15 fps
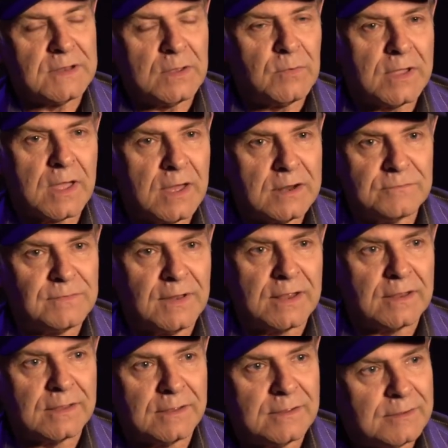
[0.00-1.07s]
They were kind of
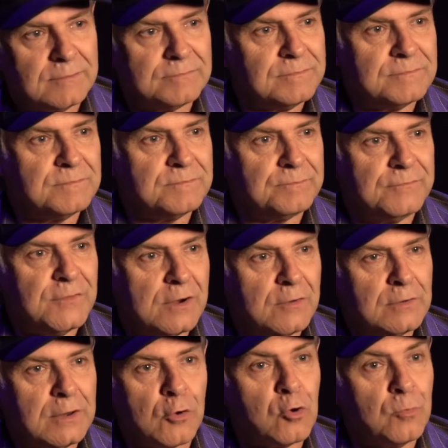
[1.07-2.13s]
like,
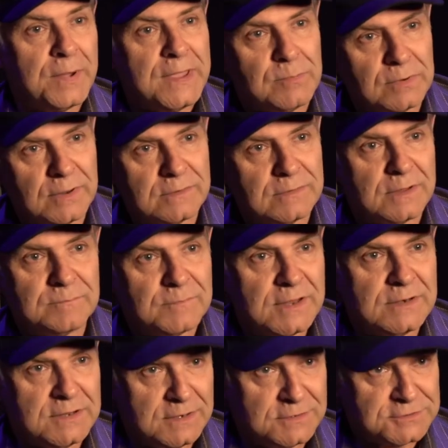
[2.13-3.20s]
local people in
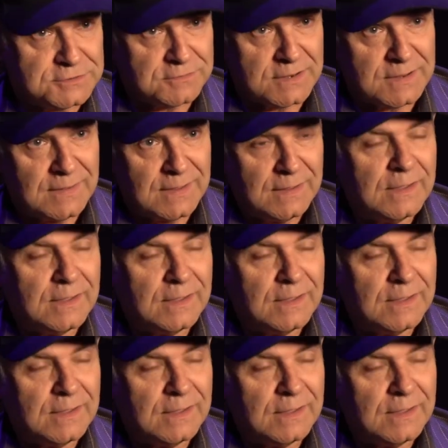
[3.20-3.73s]
the industry.